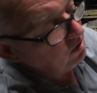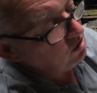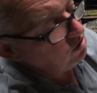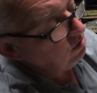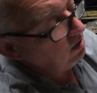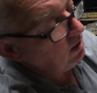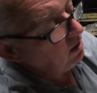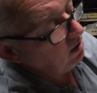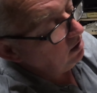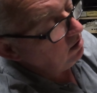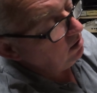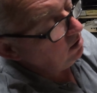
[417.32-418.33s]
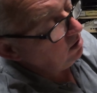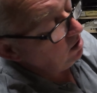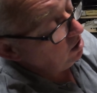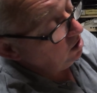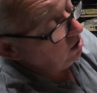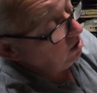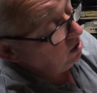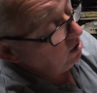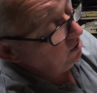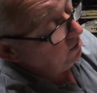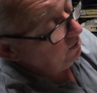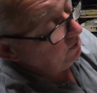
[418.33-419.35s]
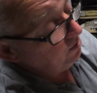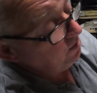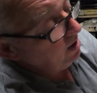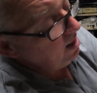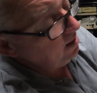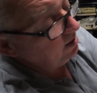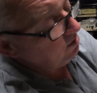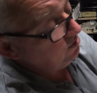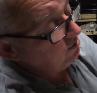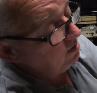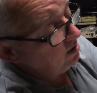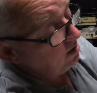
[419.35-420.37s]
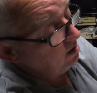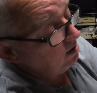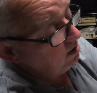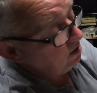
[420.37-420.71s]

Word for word: on this screen here. So yeah, that's, uh,